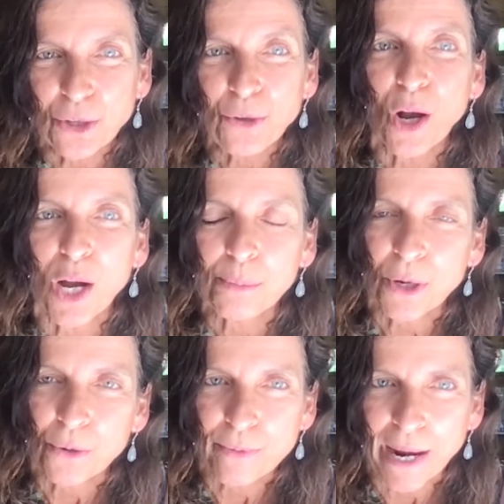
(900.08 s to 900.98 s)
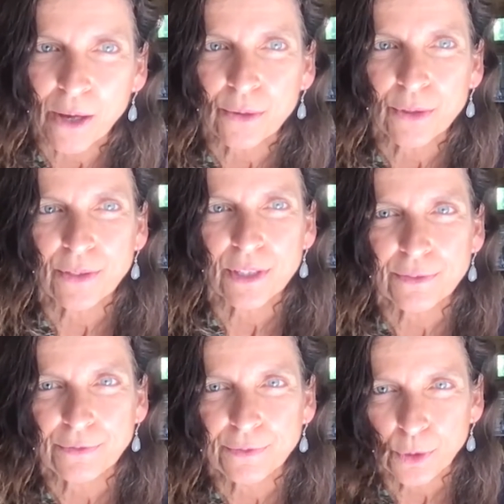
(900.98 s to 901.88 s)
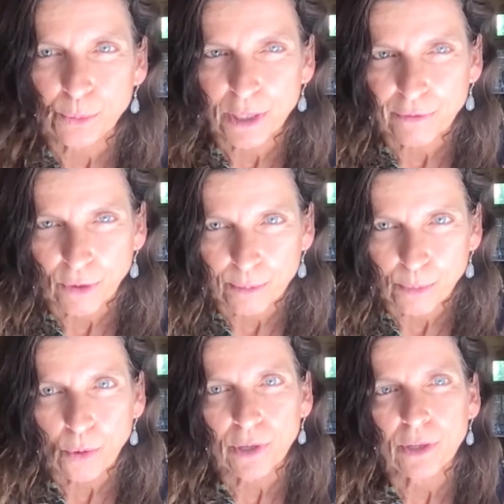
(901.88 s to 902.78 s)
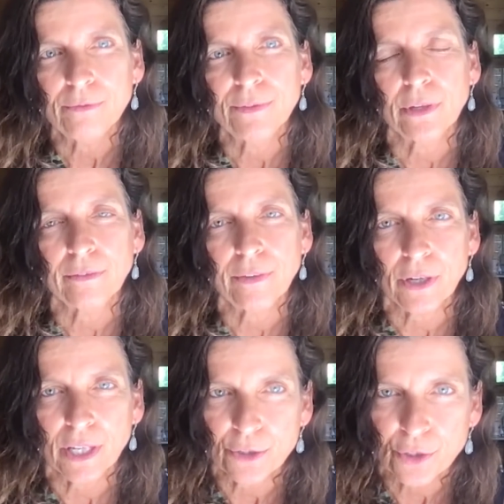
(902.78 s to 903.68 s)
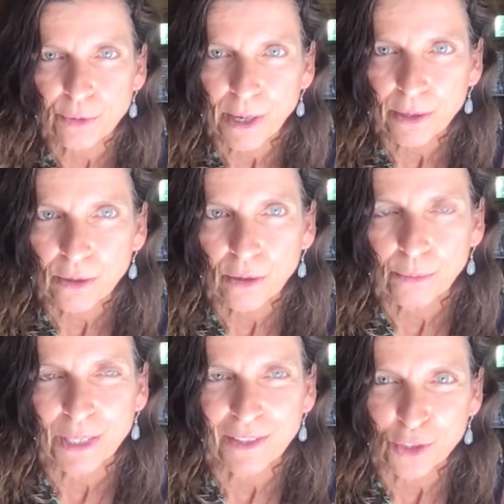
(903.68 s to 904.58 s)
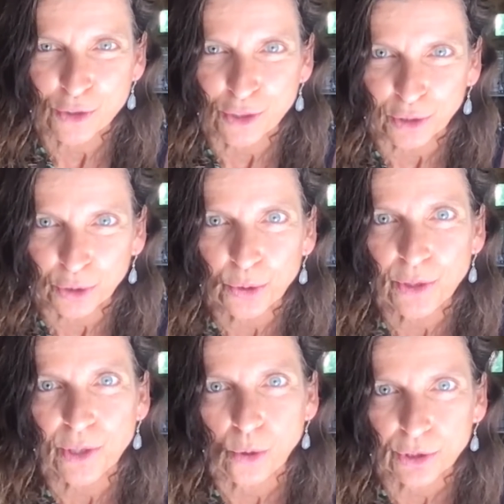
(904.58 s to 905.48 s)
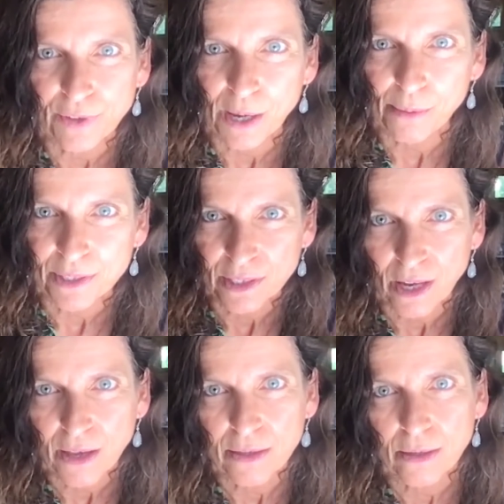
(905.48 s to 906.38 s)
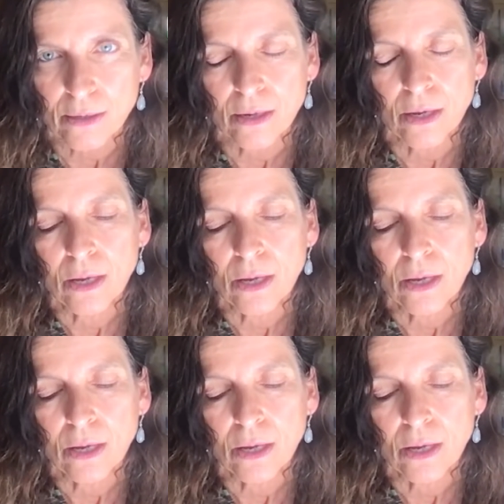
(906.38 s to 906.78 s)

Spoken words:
grew up around this food being very important, being very instrumental, being this glue that holds families together,